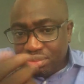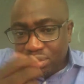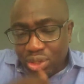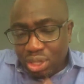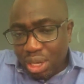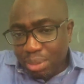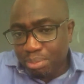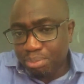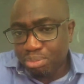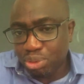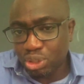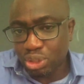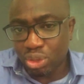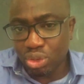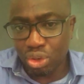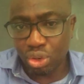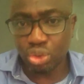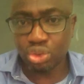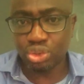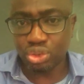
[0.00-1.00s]
You can put a
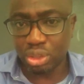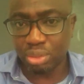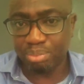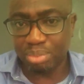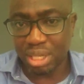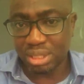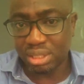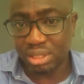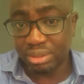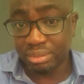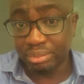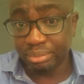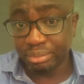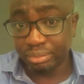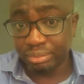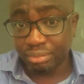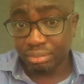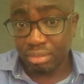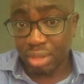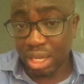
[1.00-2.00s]
call to the
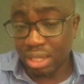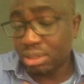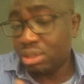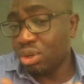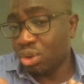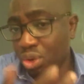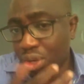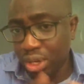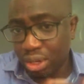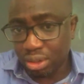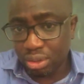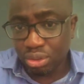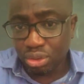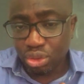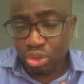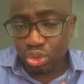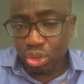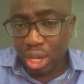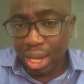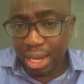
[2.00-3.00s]
person and say, hey,
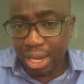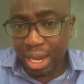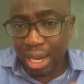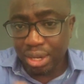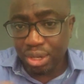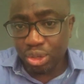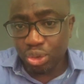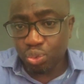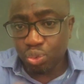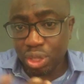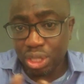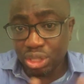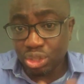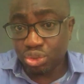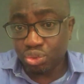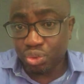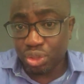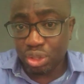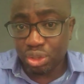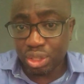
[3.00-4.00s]
are you
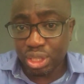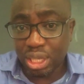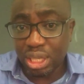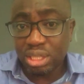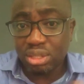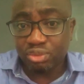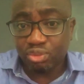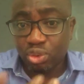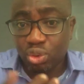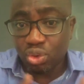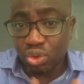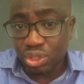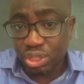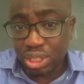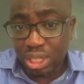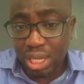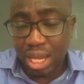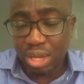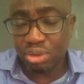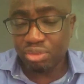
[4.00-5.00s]
willing to relocate if we
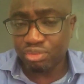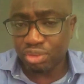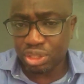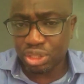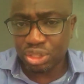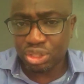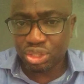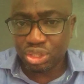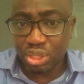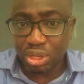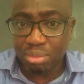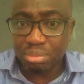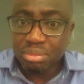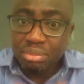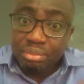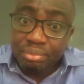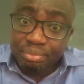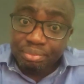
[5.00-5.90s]
consider you for this job?